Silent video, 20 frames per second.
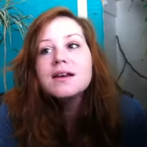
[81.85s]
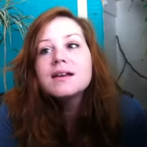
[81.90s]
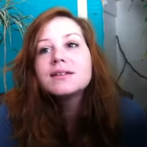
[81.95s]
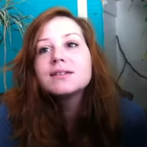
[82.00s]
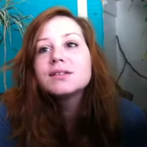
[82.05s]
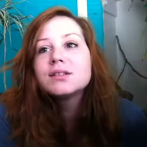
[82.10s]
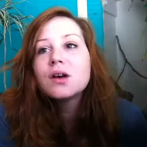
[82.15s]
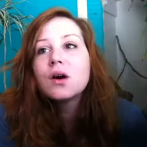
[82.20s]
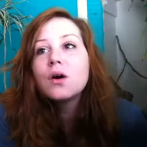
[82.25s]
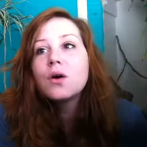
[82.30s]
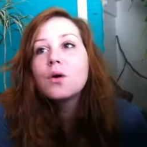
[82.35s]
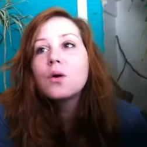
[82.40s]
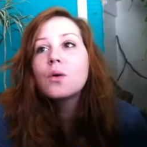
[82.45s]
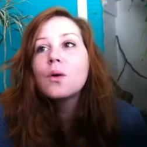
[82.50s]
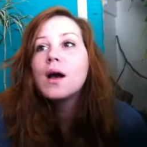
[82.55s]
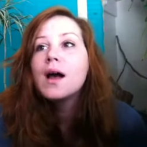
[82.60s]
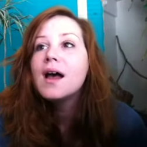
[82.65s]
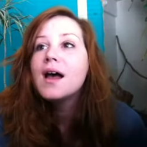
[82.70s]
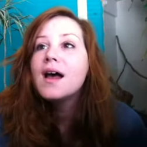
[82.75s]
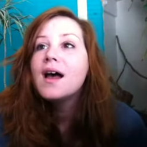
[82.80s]
So
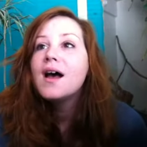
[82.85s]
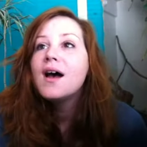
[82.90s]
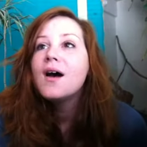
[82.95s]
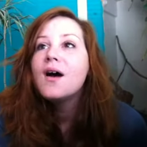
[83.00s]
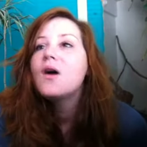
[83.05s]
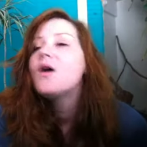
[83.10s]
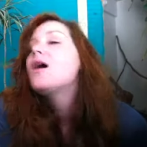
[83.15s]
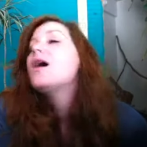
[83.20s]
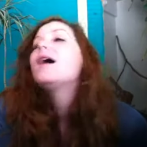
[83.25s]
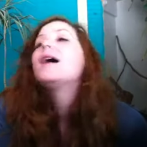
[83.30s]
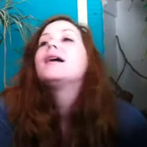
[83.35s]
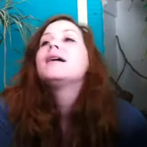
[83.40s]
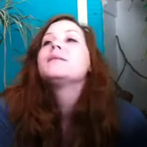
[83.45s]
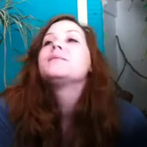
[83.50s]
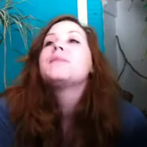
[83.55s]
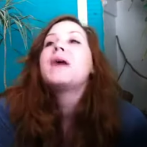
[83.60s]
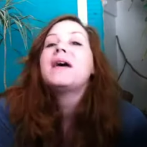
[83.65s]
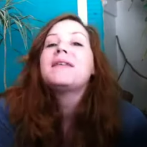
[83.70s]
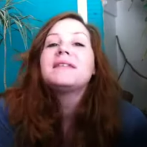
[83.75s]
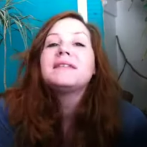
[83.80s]
um,
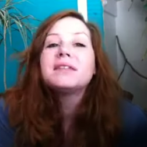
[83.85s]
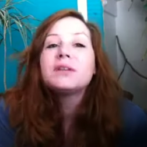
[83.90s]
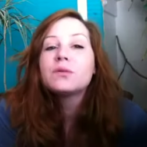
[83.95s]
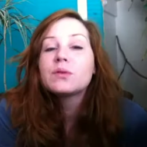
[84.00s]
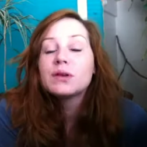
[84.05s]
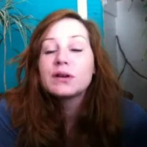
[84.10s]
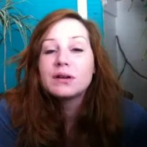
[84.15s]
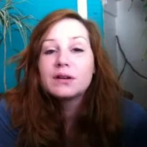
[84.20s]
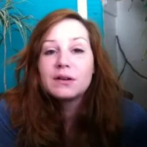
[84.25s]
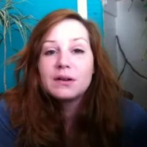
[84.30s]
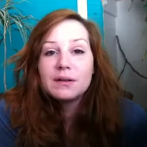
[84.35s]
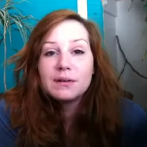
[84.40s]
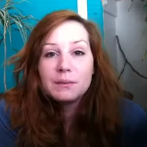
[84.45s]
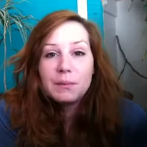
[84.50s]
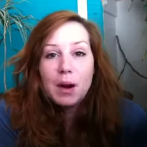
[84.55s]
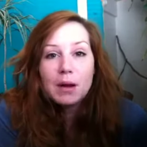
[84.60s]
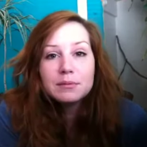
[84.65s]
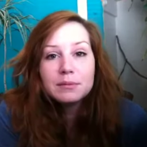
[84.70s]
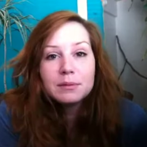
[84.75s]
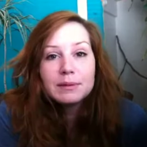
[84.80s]
I think there were
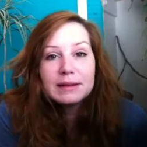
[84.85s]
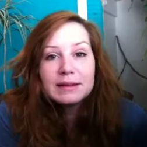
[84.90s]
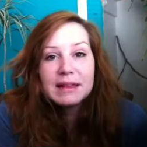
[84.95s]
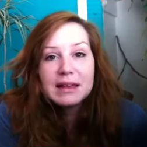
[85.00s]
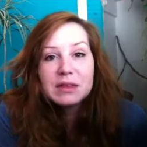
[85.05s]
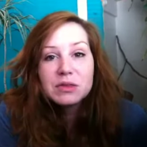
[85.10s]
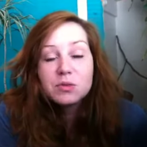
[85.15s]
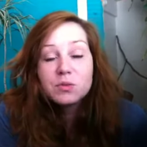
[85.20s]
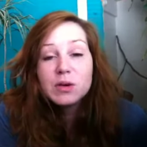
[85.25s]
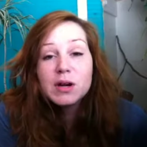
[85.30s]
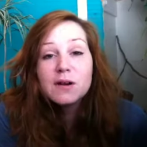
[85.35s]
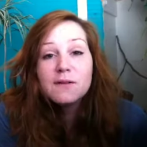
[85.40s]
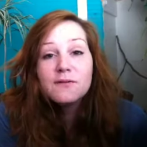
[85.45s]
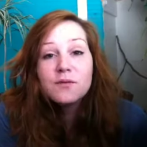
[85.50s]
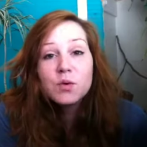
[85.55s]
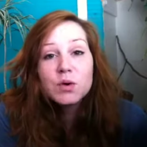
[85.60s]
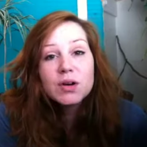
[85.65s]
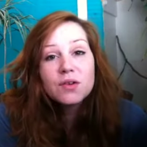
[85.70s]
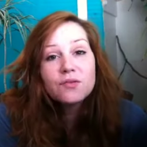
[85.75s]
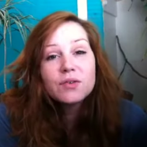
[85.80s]
probably like three or
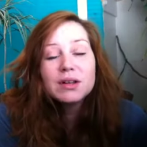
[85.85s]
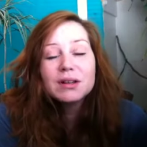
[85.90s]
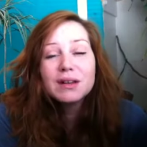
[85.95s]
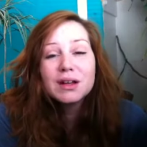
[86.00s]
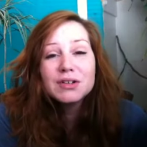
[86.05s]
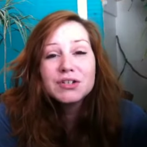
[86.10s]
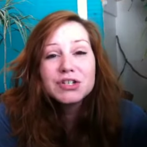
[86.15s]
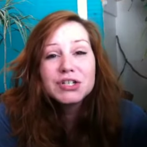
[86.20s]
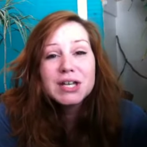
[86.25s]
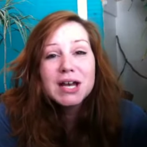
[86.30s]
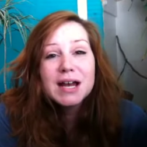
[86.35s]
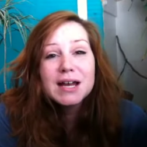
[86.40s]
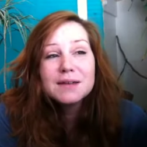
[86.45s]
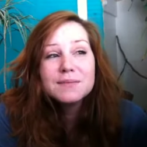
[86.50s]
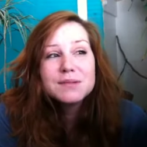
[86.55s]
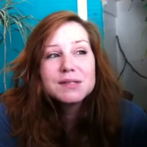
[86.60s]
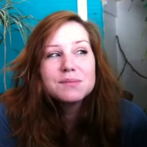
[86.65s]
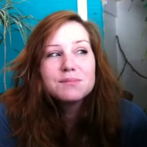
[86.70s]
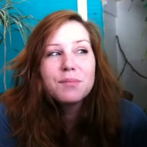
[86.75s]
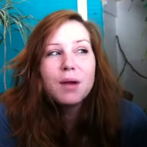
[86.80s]
four different lunch
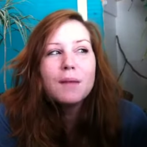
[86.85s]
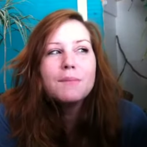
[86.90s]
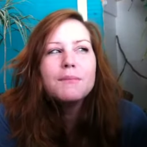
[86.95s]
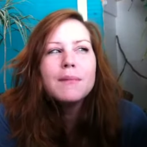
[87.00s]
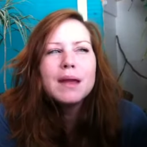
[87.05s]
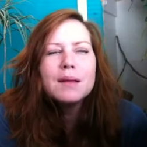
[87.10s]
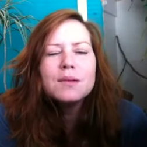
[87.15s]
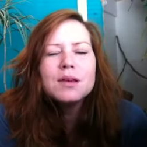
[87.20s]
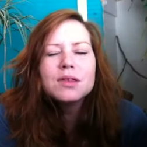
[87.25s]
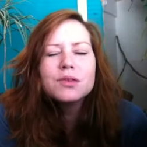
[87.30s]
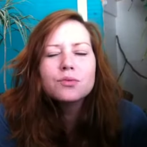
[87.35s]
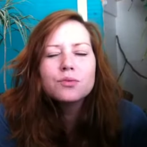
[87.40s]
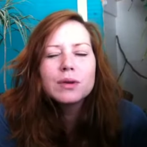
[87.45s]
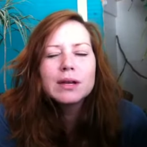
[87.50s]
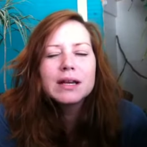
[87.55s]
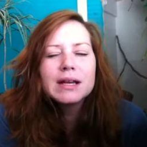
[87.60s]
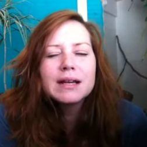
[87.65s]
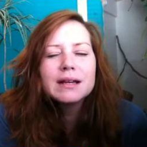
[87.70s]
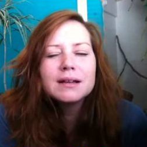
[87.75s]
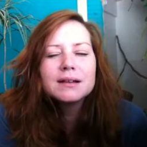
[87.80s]
times, maybe
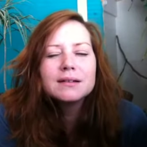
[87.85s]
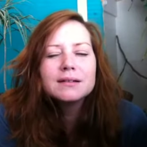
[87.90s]
three.